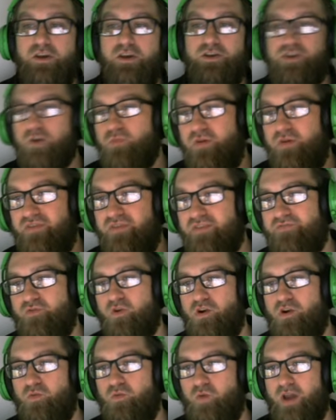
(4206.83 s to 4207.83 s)
So moving
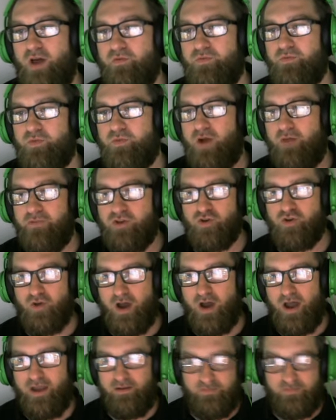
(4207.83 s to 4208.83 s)
forward, what I would probably
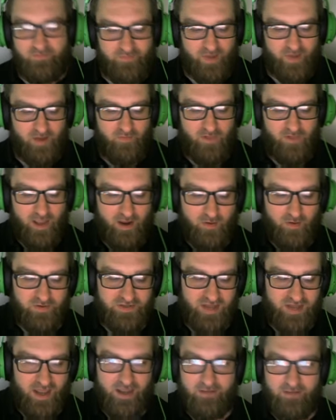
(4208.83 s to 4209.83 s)
try, like I was
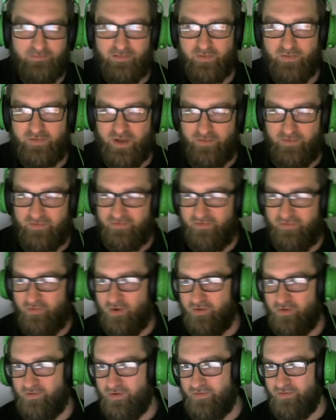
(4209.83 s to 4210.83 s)
saying, let me type in
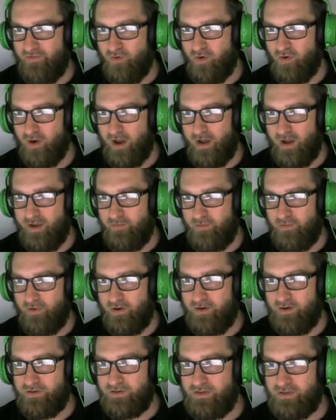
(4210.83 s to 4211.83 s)
four for four uh,
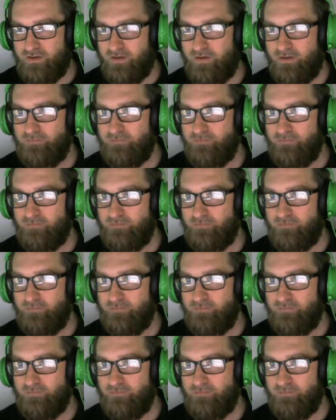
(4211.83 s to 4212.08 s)
emperors.